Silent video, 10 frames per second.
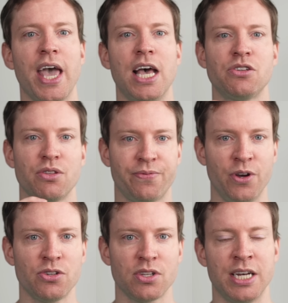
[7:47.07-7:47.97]
as the
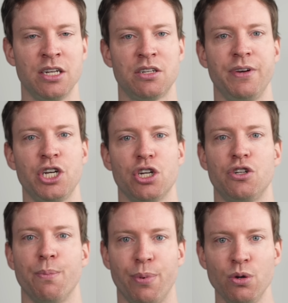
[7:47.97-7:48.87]
first line intervention
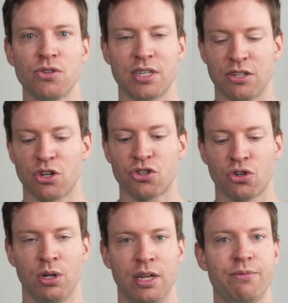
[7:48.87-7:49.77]
to boost
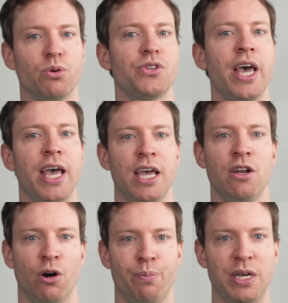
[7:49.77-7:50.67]
testosterone levels
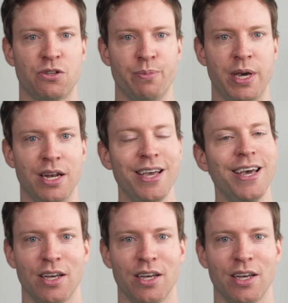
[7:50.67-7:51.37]
in obese men.